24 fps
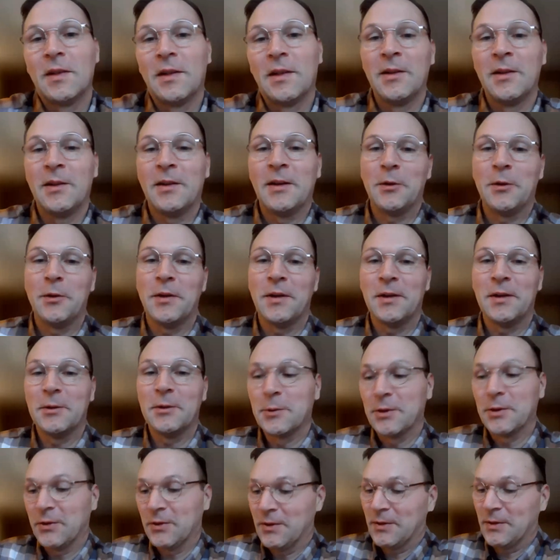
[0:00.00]
I think it
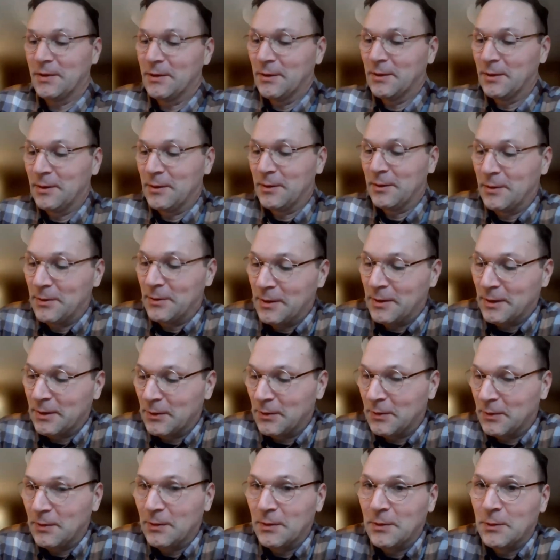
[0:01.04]
was uh,
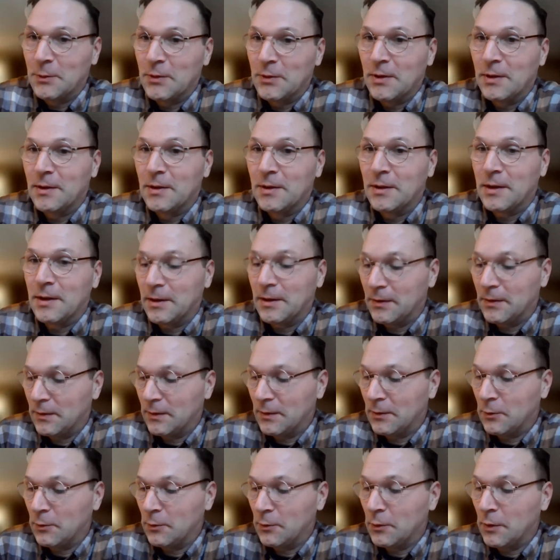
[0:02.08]
nice. You said, Kate,
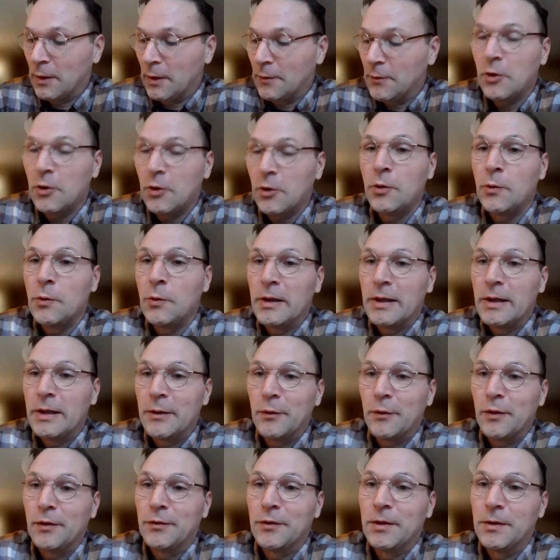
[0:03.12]
you, you have only
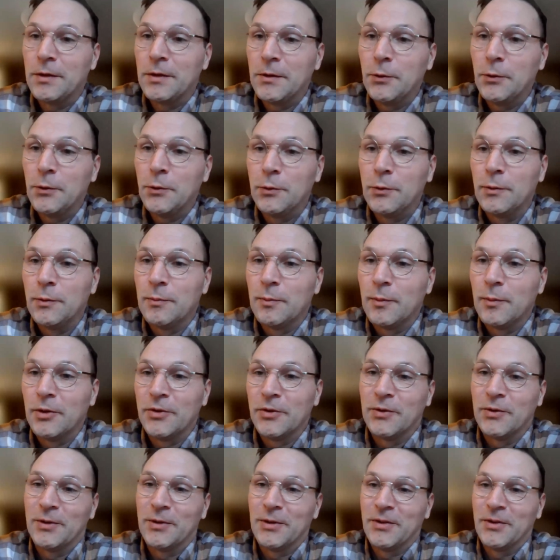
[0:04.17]
52
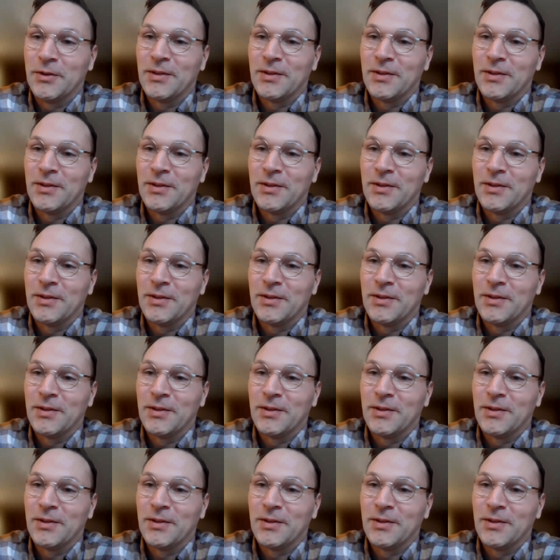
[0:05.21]
masters.